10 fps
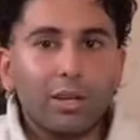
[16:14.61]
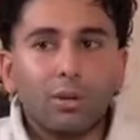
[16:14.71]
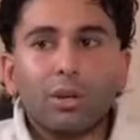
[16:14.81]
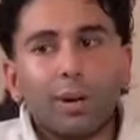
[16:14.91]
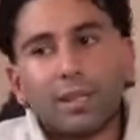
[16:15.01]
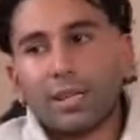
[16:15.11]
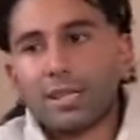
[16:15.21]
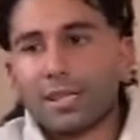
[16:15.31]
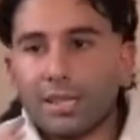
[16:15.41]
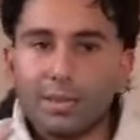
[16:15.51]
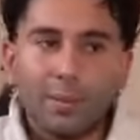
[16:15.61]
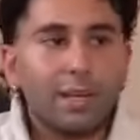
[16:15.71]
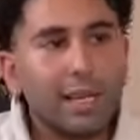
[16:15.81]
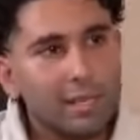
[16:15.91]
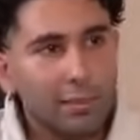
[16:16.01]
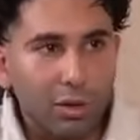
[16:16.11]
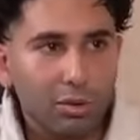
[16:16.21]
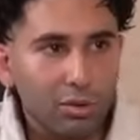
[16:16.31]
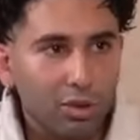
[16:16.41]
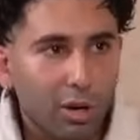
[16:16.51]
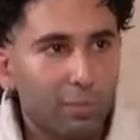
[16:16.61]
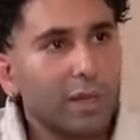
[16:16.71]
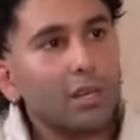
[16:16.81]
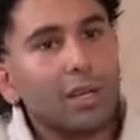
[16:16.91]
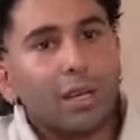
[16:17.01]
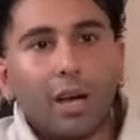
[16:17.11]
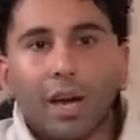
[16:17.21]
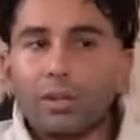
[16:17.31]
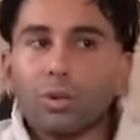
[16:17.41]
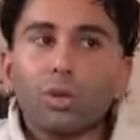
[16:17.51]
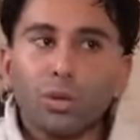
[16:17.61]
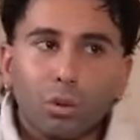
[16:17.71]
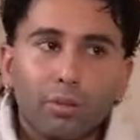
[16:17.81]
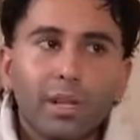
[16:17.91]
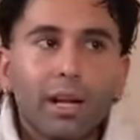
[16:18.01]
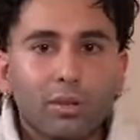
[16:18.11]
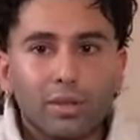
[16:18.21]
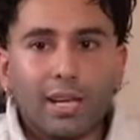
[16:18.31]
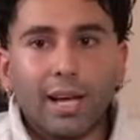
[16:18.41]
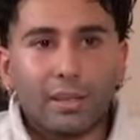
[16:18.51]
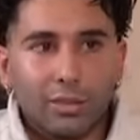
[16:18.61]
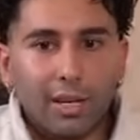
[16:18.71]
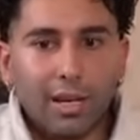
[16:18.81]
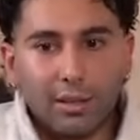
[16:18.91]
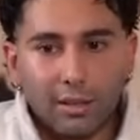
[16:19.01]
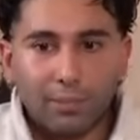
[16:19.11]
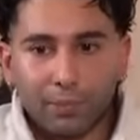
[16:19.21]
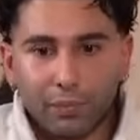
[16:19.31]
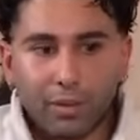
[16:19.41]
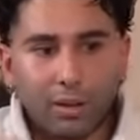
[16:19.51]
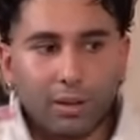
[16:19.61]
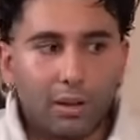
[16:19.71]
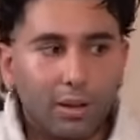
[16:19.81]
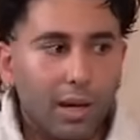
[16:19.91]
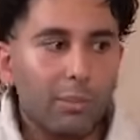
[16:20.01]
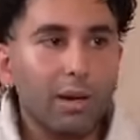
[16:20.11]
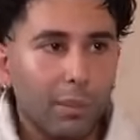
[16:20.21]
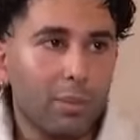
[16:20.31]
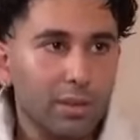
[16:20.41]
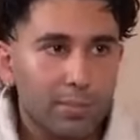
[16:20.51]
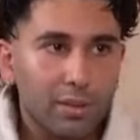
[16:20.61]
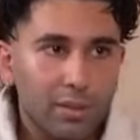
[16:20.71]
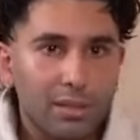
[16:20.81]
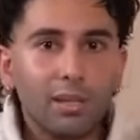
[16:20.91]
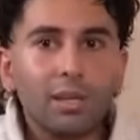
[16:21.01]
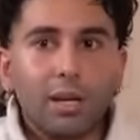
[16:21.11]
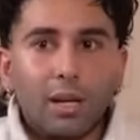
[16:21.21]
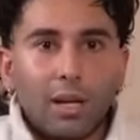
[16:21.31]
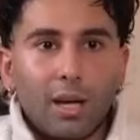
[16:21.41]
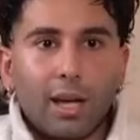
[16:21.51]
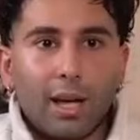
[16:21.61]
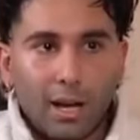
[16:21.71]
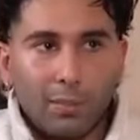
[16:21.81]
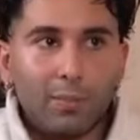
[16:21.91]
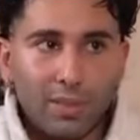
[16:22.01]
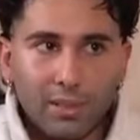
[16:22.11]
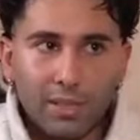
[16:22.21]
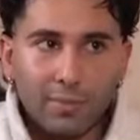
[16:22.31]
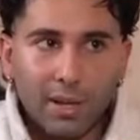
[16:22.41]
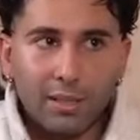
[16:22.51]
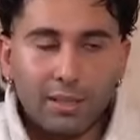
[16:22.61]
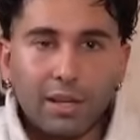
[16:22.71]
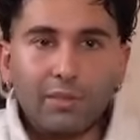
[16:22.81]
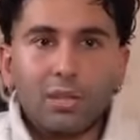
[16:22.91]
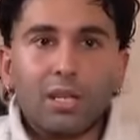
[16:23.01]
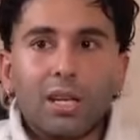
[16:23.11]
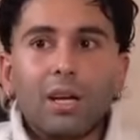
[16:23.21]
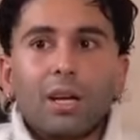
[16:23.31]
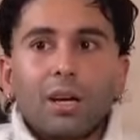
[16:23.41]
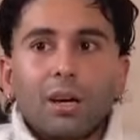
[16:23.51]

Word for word: I know in a month I can spend X amount on shopping. I don't go over that because I like to like, I'm a numbers person. Right. I am a businessman at the end of the day.